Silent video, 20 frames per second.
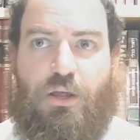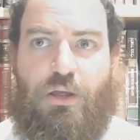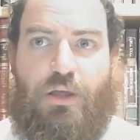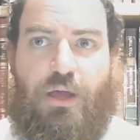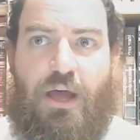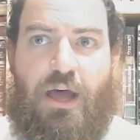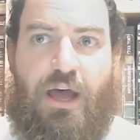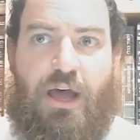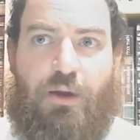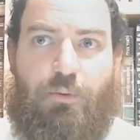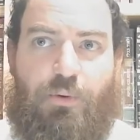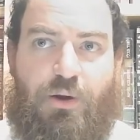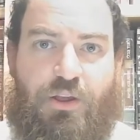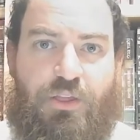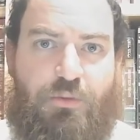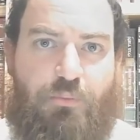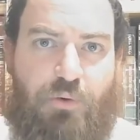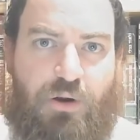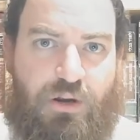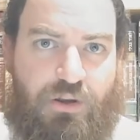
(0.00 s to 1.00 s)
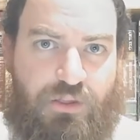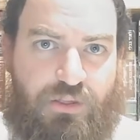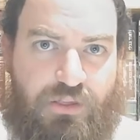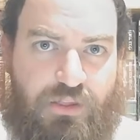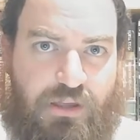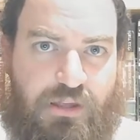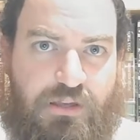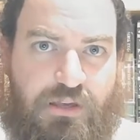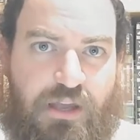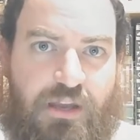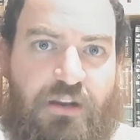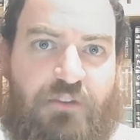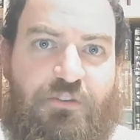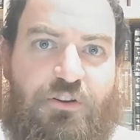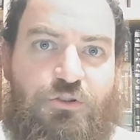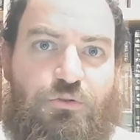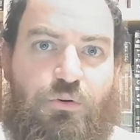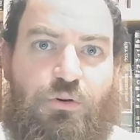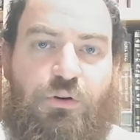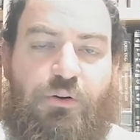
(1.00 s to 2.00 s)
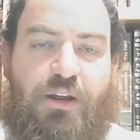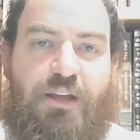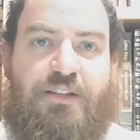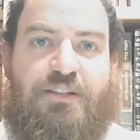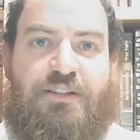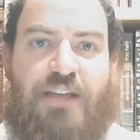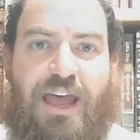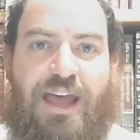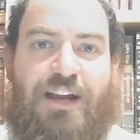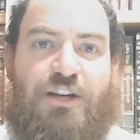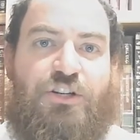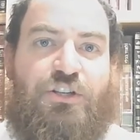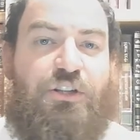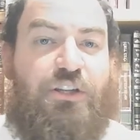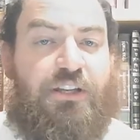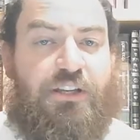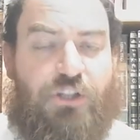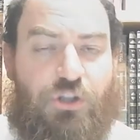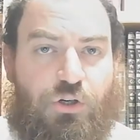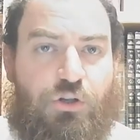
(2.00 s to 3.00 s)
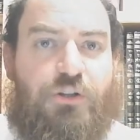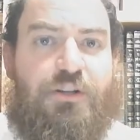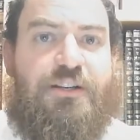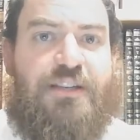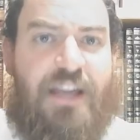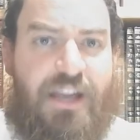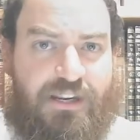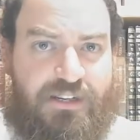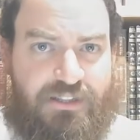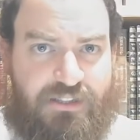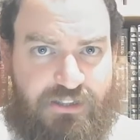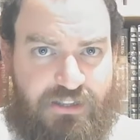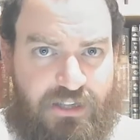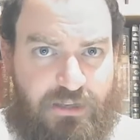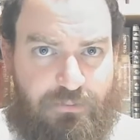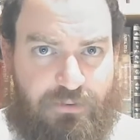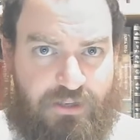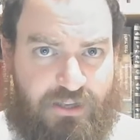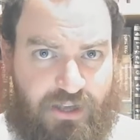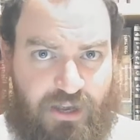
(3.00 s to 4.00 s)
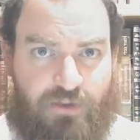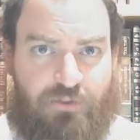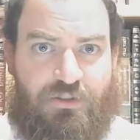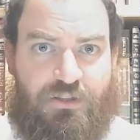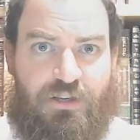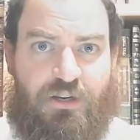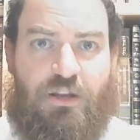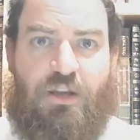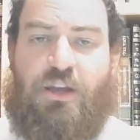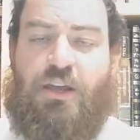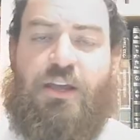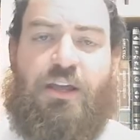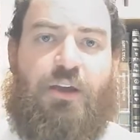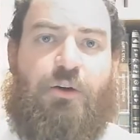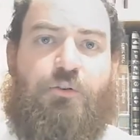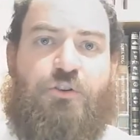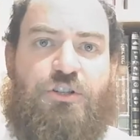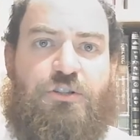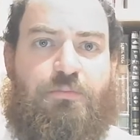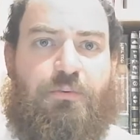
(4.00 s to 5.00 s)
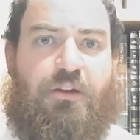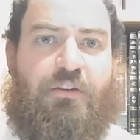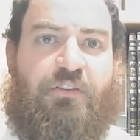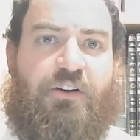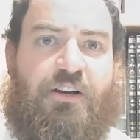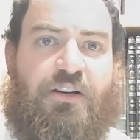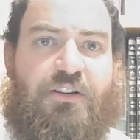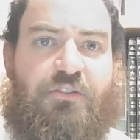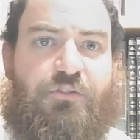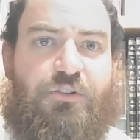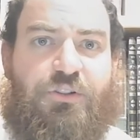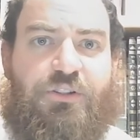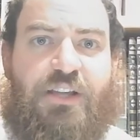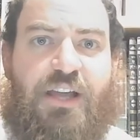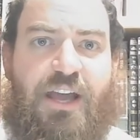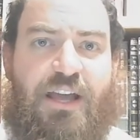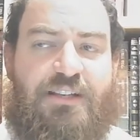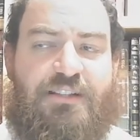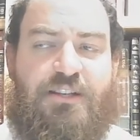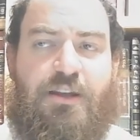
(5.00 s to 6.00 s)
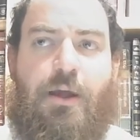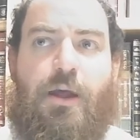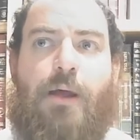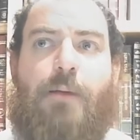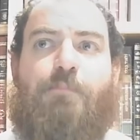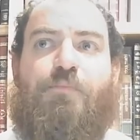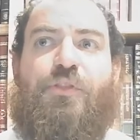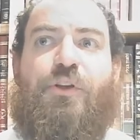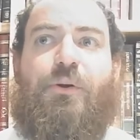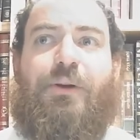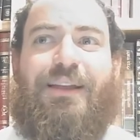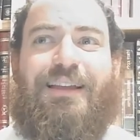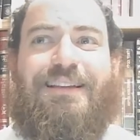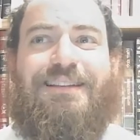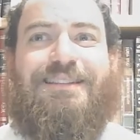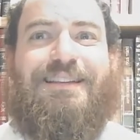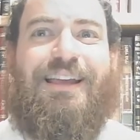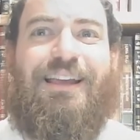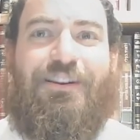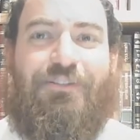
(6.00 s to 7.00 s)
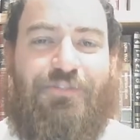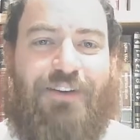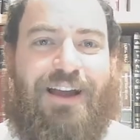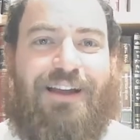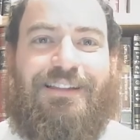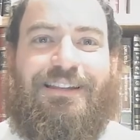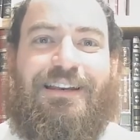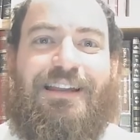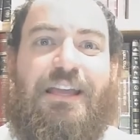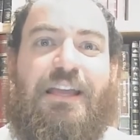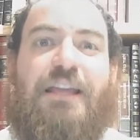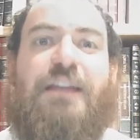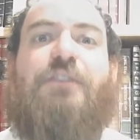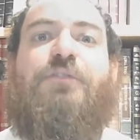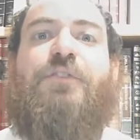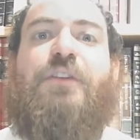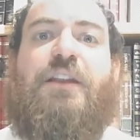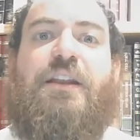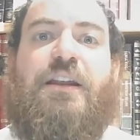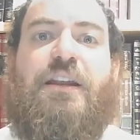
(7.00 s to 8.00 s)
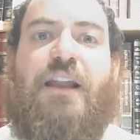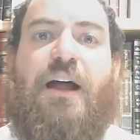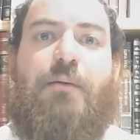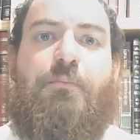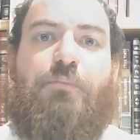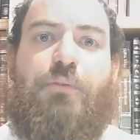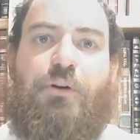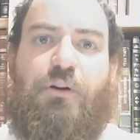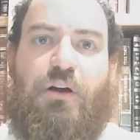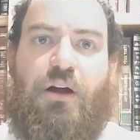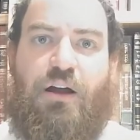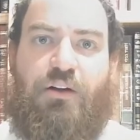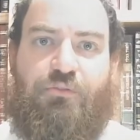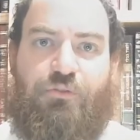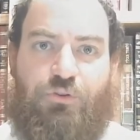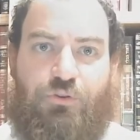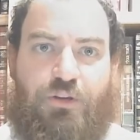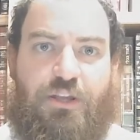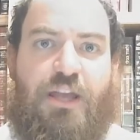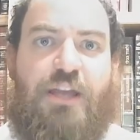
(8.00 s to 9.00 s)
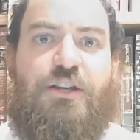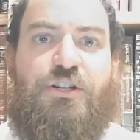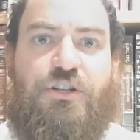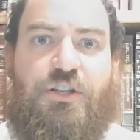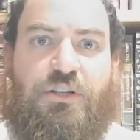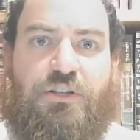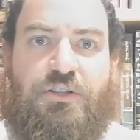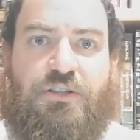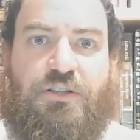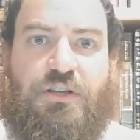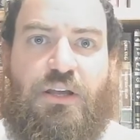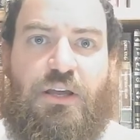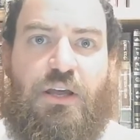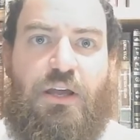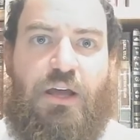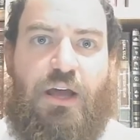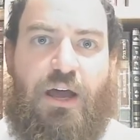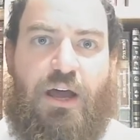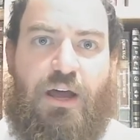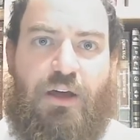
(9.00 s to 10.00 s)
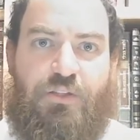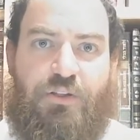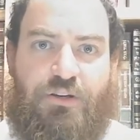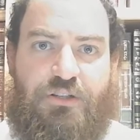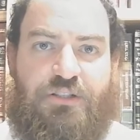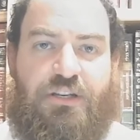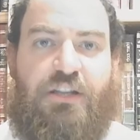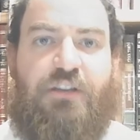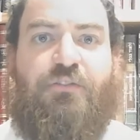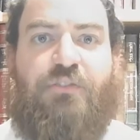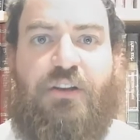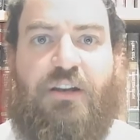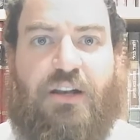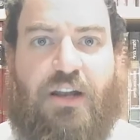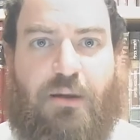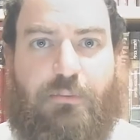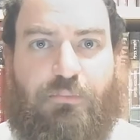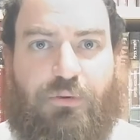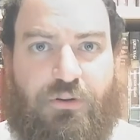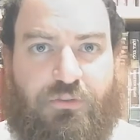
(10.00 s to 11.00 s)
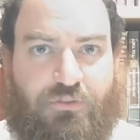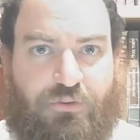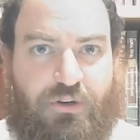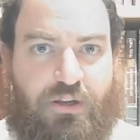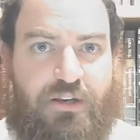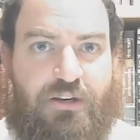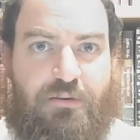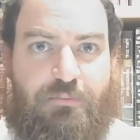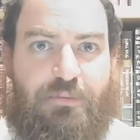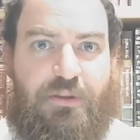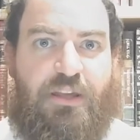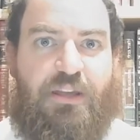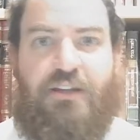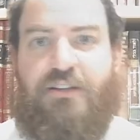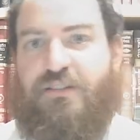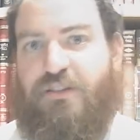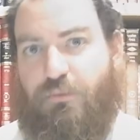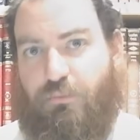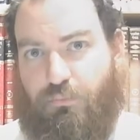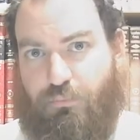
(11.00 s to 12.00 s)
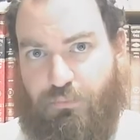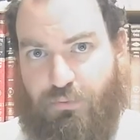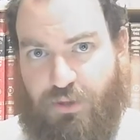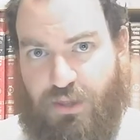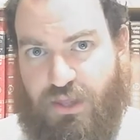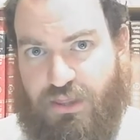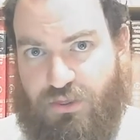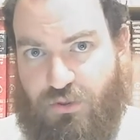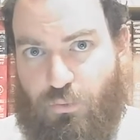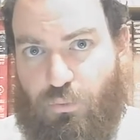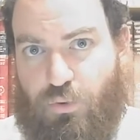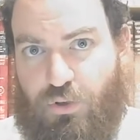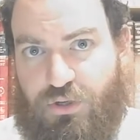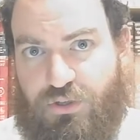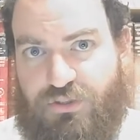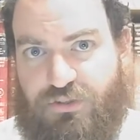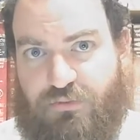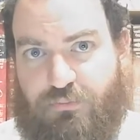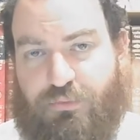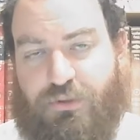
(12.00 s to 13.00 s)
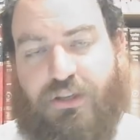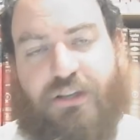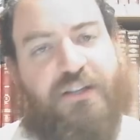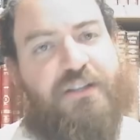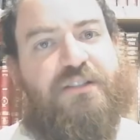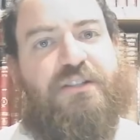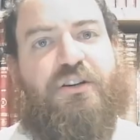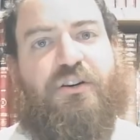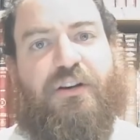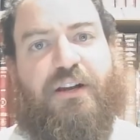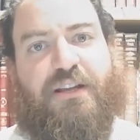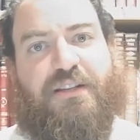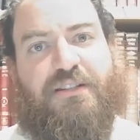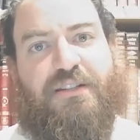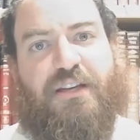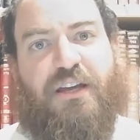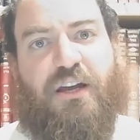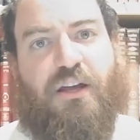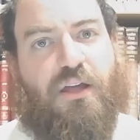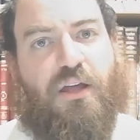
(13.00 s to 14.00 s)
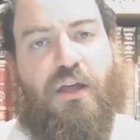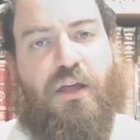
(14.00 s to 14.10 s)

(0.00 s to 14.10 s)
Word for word: uh, where the, where the individual grains actually could technically be counted, it would just be a very difficult task. There is in fact an infinite number of creations. Uh, there's an infinite number of created beings in the worlds of Bria, Yitzir, and Asiya.